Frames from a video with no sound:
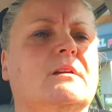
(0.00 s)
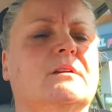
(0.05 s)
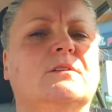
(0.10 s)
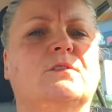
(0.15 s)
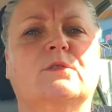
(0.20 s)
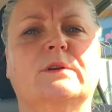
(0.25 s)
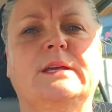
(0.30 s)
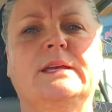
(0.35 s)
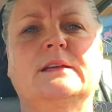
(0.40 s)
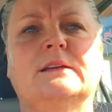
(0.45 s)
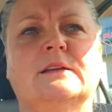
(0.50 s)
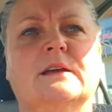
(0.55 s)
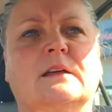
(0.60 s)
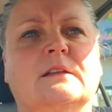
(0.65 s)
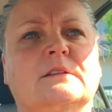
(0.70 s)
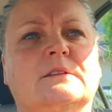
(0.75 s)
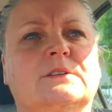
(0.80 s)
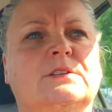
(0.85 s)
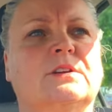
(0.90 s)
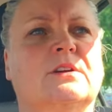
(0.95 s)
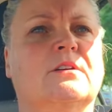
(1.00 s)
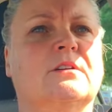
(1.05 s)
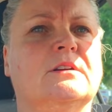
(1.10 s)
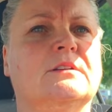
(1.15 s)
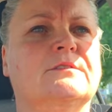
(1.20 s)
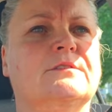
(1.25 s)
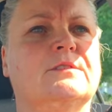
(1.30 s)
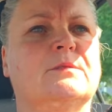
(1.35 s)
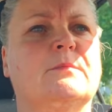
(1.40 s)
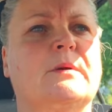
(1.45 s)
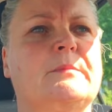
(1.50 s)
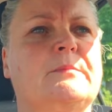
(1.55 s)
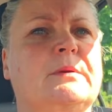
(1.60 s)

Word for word: green colored yarn for my